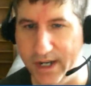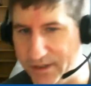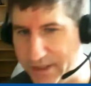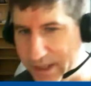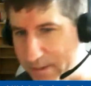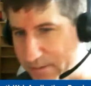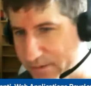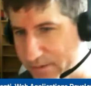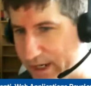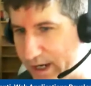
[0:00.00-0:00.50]
it
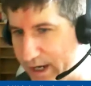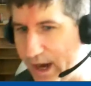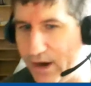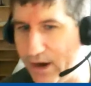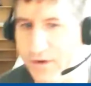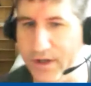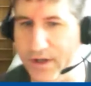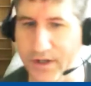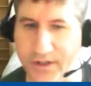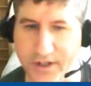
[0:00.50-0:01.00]
seems like I
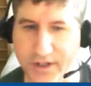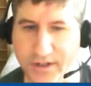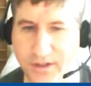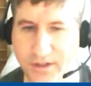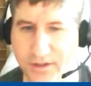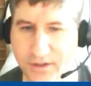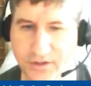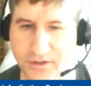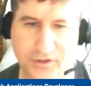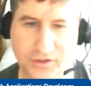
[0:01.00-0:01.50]
already see
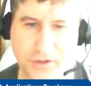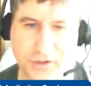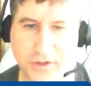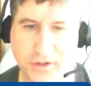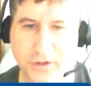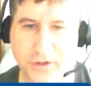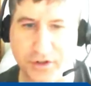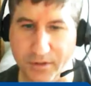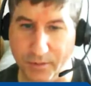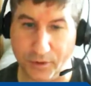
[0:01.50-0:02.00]
that there's a
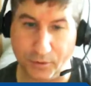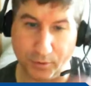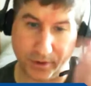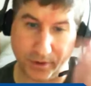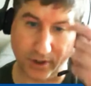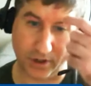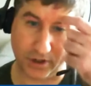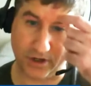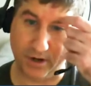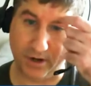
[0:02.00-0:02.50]
synergy
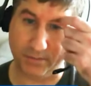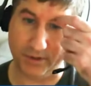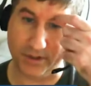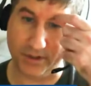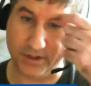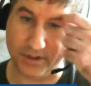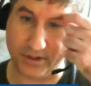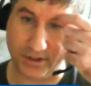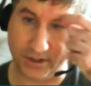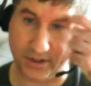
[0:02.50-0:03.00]
between our
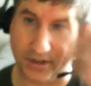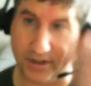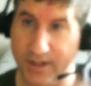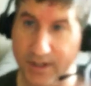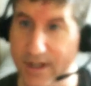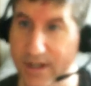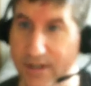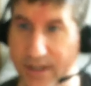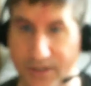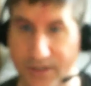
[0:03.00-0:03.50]
companies
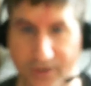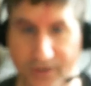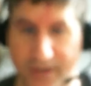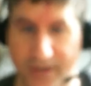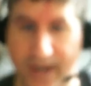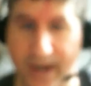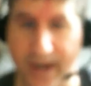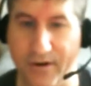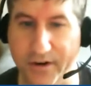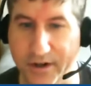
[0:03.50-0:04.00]
that's going to
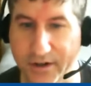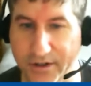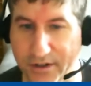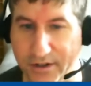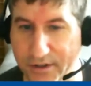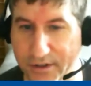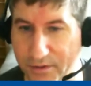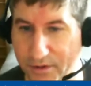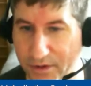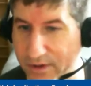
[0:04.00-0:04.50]
carry us
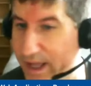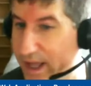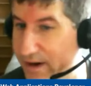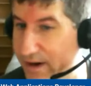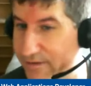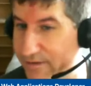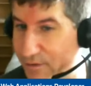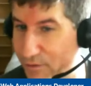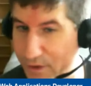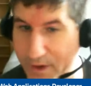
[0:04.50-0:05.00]
into a lot
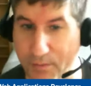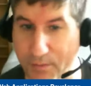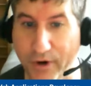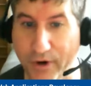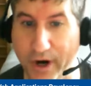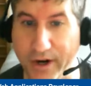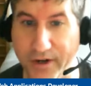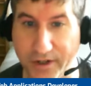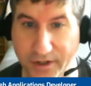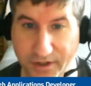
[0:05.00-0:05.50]
of great
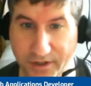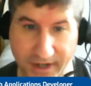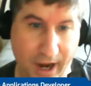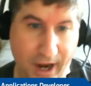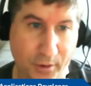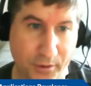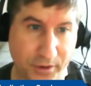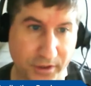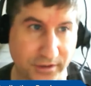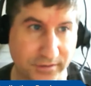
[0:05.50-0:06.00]
projects
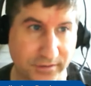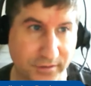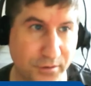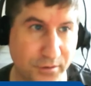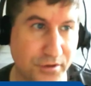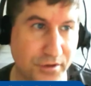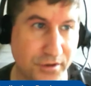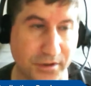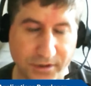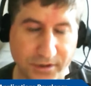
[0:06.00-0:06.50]
now and in the
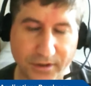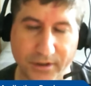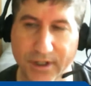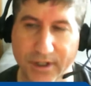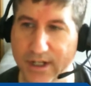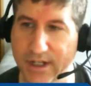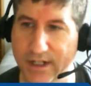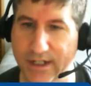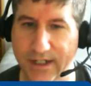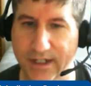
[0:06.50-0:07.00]
future. So
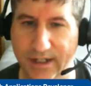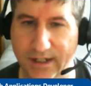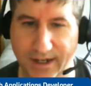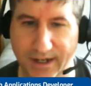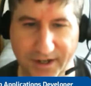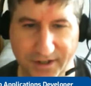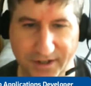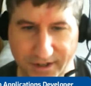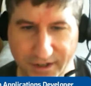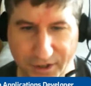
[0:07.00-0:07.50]

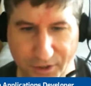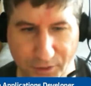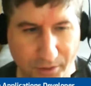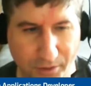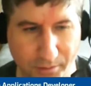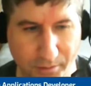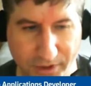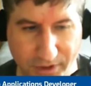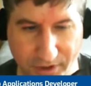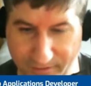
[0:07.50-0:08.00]
I see us
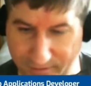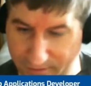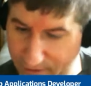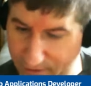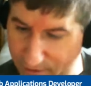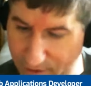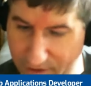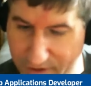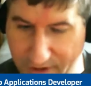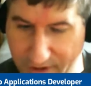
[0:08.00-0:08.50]
doing business for a
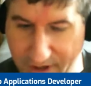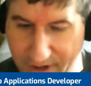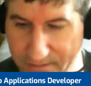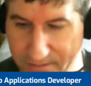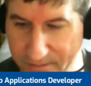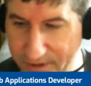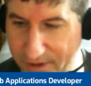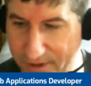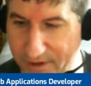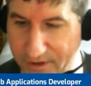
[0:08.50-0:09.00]
long time,
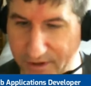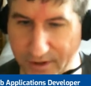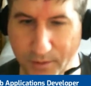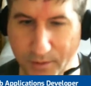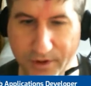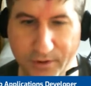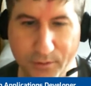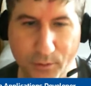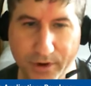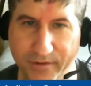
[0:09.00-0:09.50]
potentially.
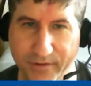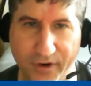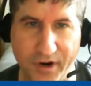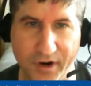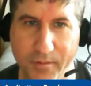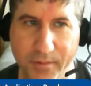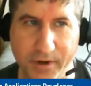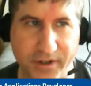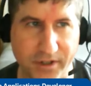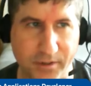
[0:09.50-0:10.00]
We're
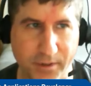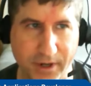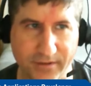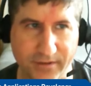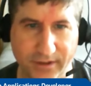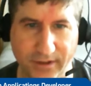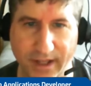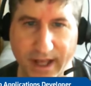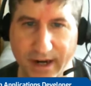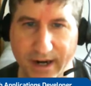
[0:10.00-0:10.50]
very busy. We have
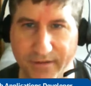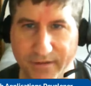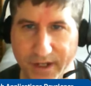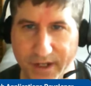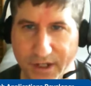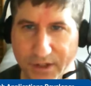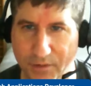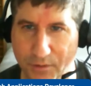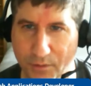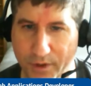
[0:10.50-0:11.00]
a lot of
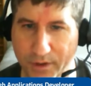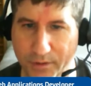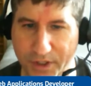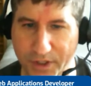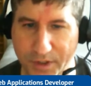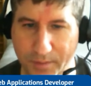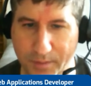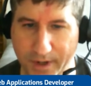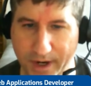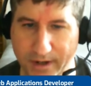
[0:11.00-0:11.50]
things we want to
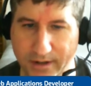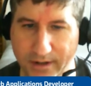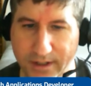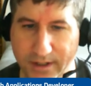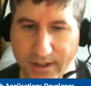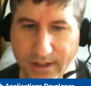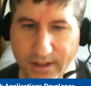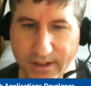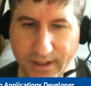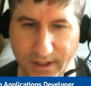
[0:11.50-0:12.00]
expand
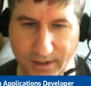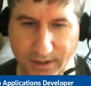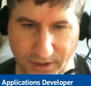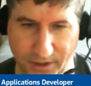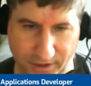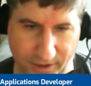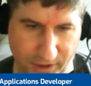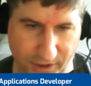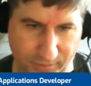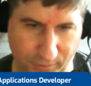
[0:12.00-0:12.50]
in the
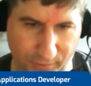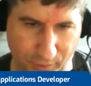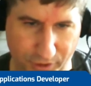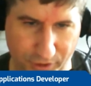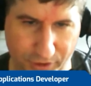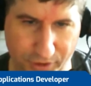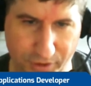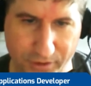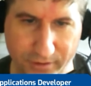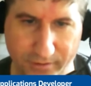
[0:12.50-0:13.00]

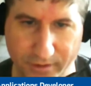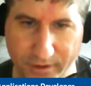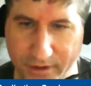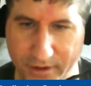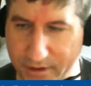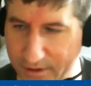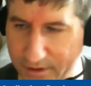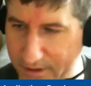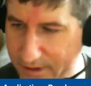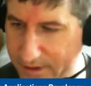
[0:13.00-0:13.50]
Salesforce
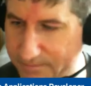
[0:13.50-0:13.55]
universe.